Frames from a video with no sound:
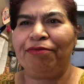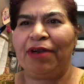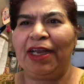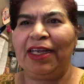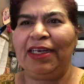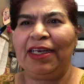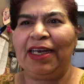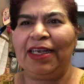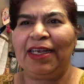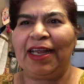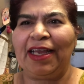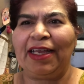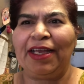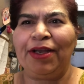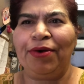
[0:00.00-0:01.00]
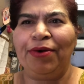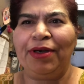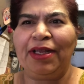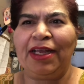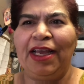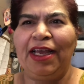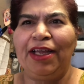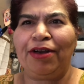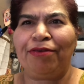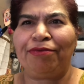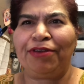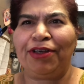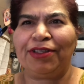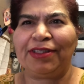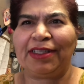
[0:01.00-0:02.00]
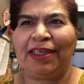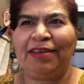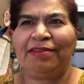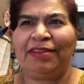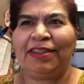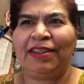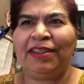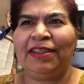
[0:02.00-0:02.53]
fine and taking good care of yourselves